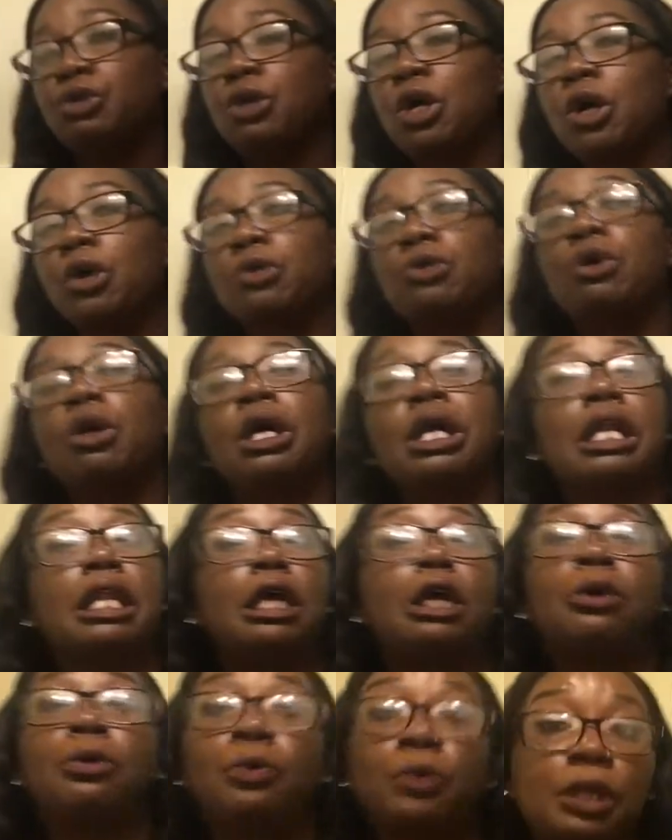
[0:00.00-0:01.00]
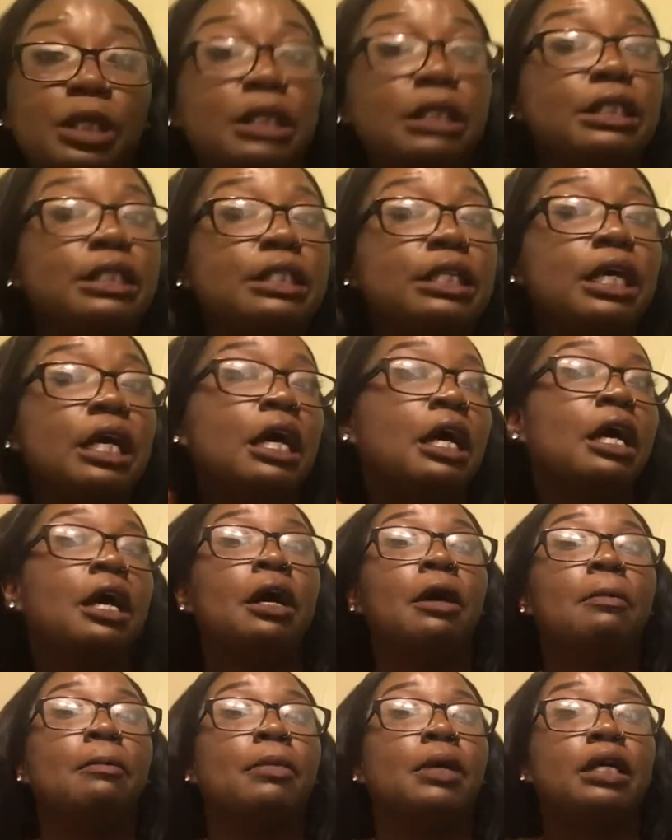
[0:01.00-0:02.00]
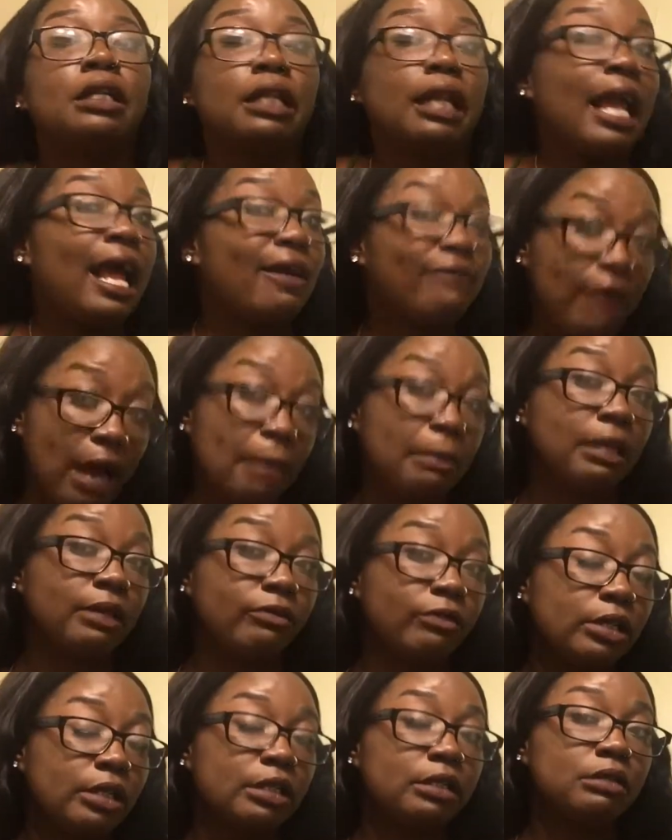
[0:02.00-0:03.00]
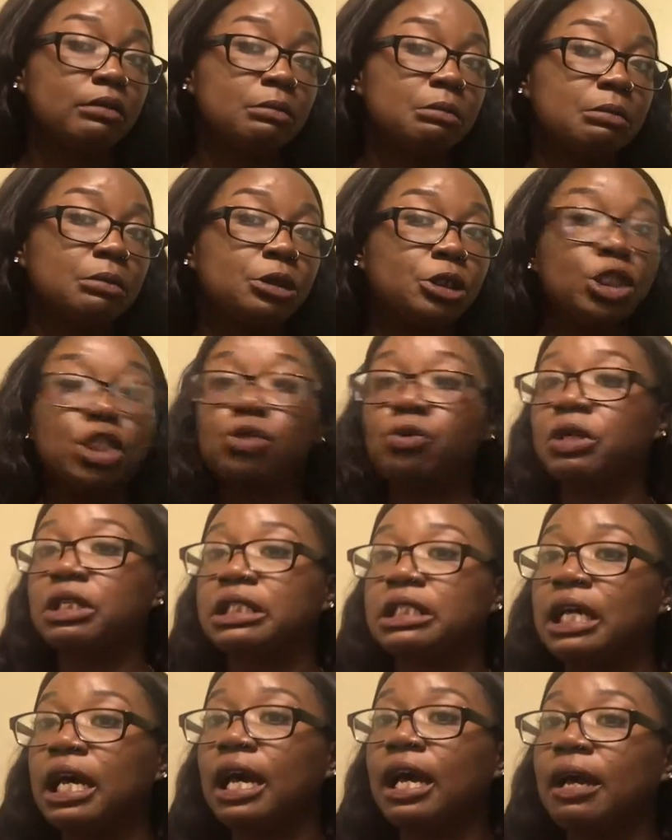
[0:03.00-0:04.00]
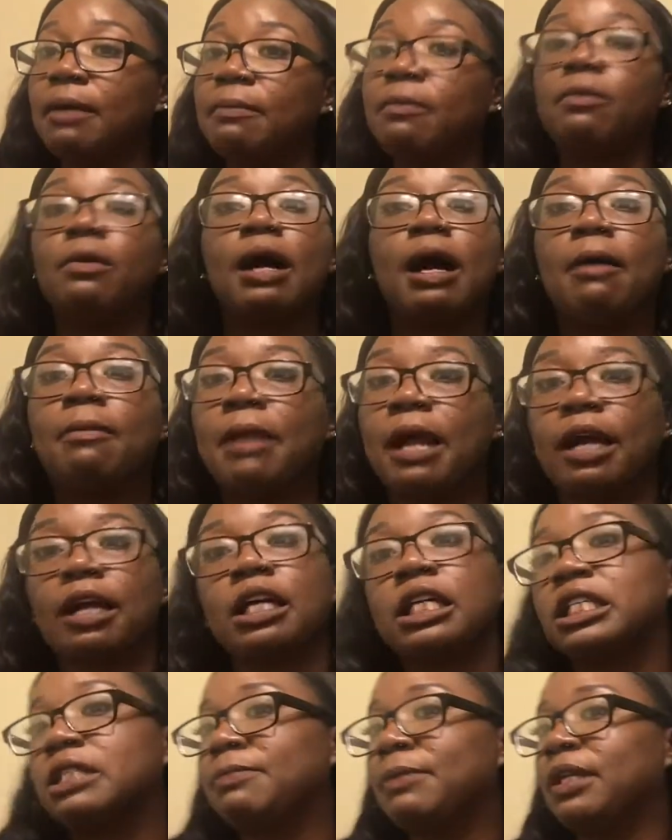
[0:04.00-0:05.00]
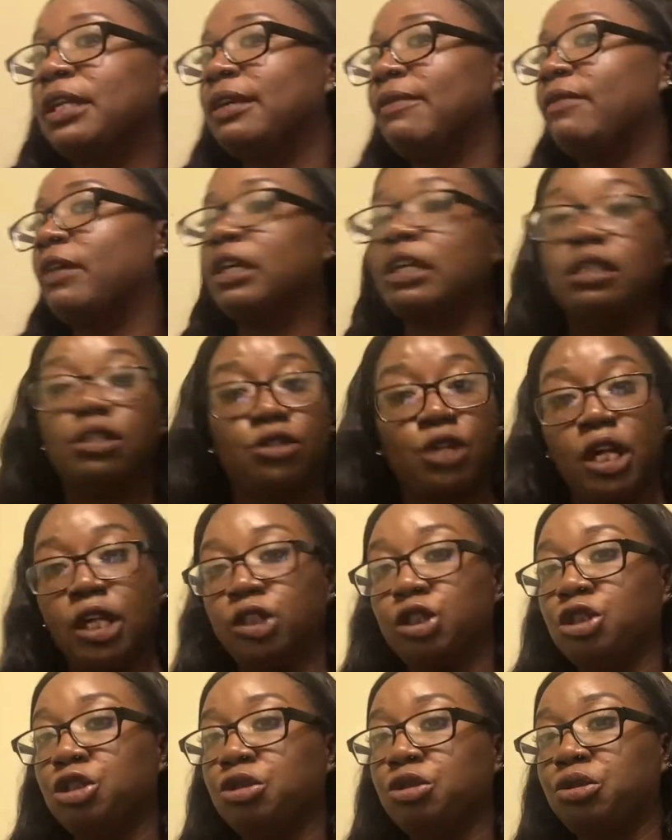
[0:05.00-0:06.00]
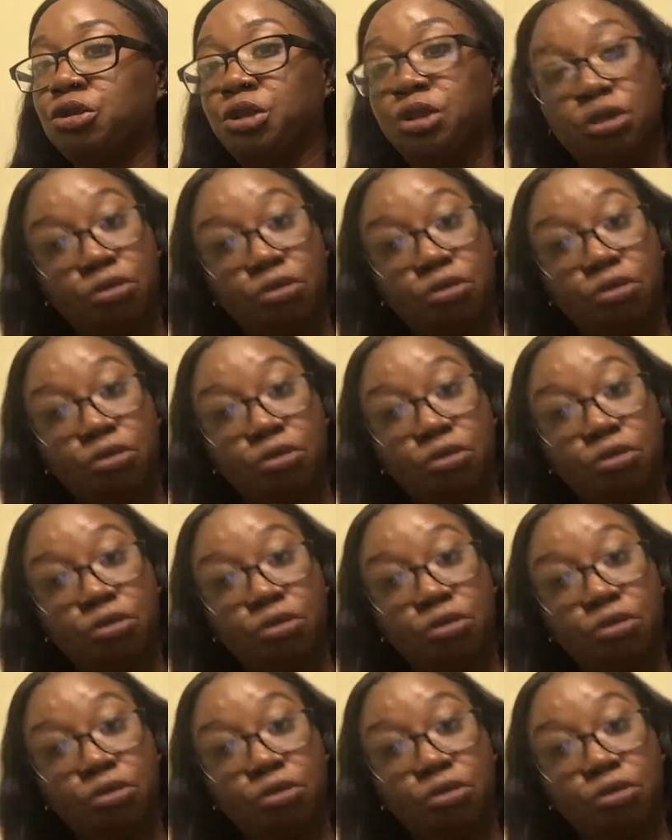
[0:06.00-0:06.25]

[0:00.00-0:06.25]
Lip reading: You know, you only live once. But the life I'm living this one time, I'm not gonna spend it fucking strangers.